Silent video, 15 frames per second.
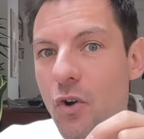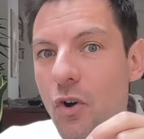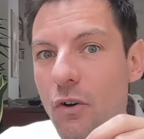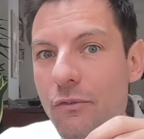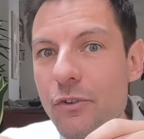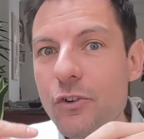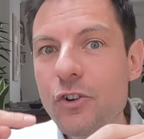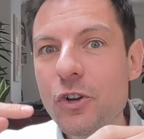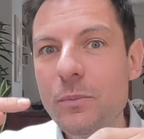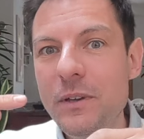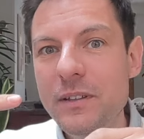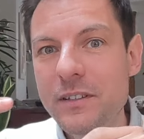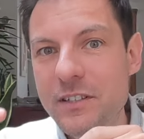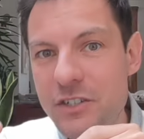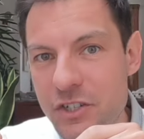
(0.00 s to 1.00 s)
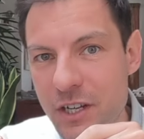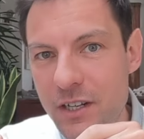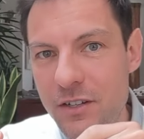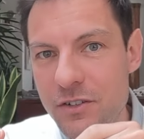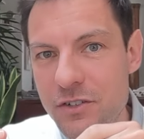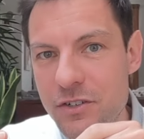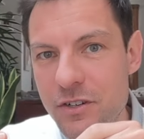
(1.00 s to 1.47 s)
overcoming this
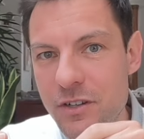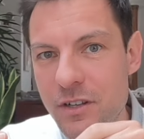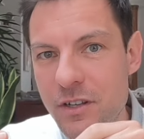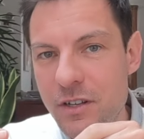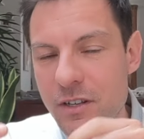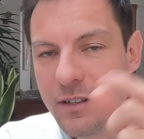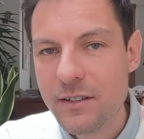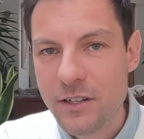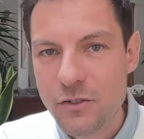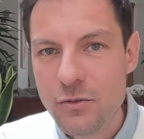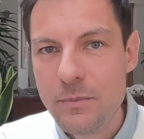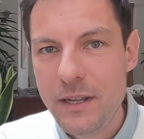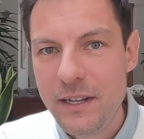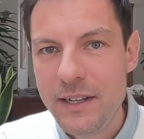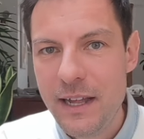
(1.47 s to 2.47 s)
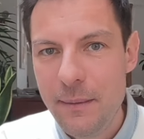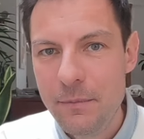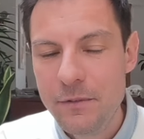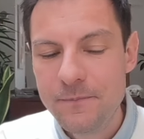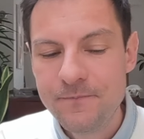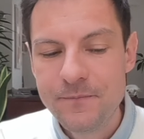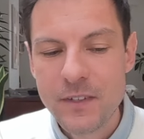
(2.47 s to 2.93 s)
challenge, that you made it
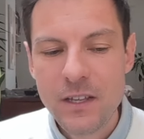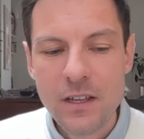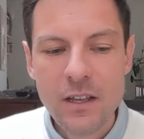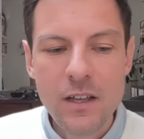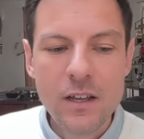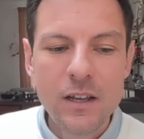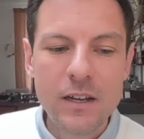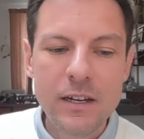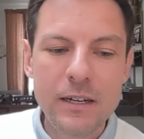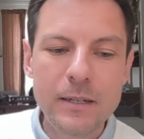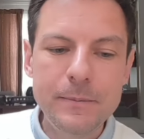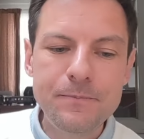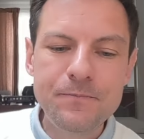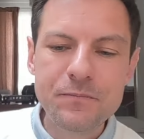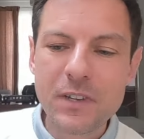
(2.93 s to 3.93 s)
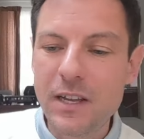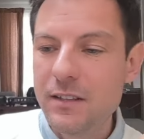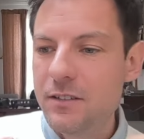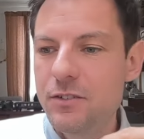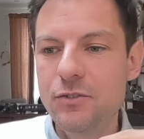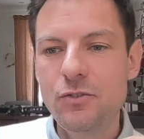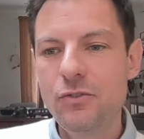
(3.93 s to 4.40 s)
happen.
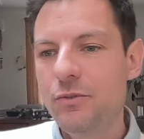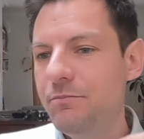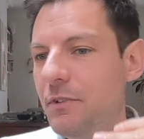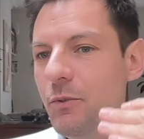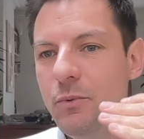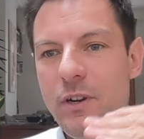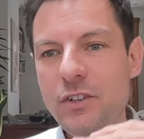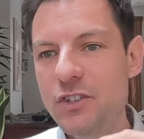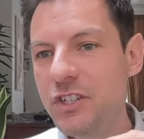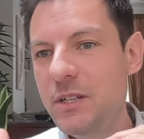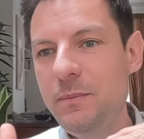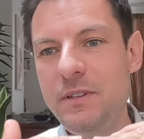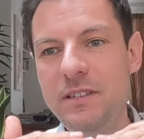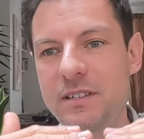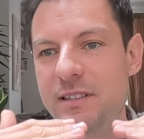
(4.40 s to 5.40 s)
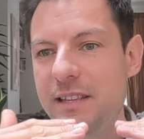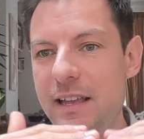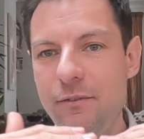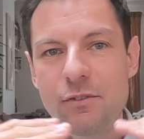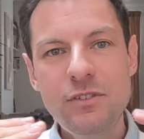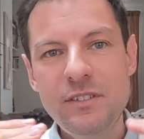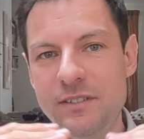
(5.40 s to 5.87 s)
And so a relationship is
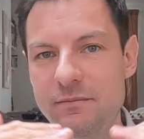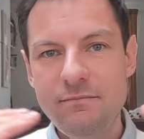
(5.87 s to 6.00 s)
never,